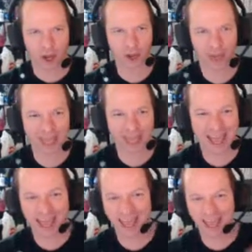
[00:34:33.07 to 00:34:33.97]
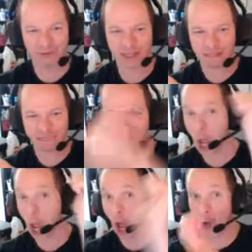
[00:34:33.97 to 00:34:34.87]
Okay. Wait.
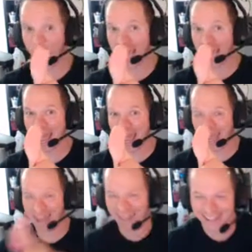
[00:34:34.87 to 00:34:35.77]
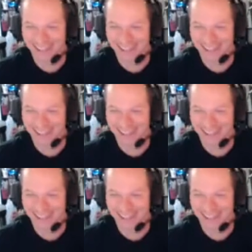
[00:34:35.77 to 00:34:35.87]
Okay.